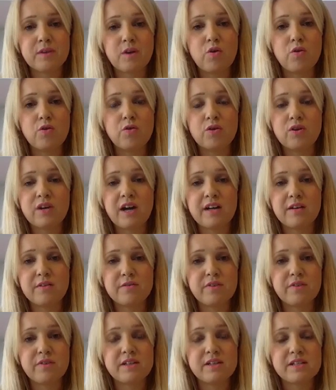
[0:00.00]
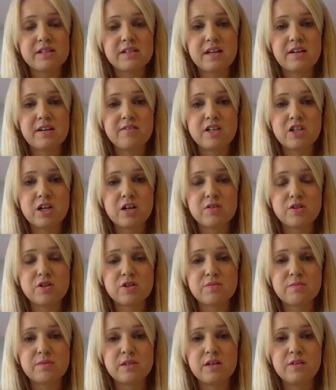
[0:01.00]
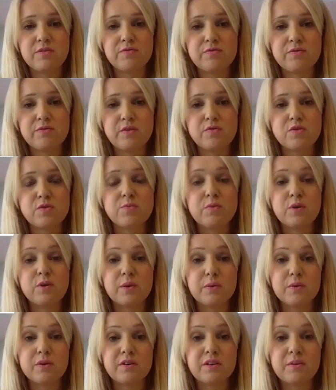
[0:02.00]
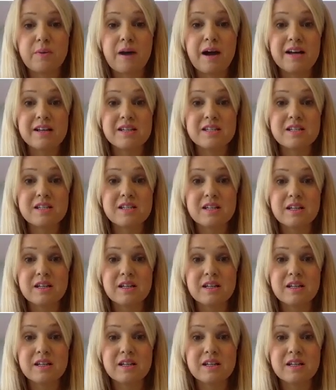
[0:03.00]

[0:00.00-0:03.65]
or kind of, as I say, reach out to somebody you've done work with in the past?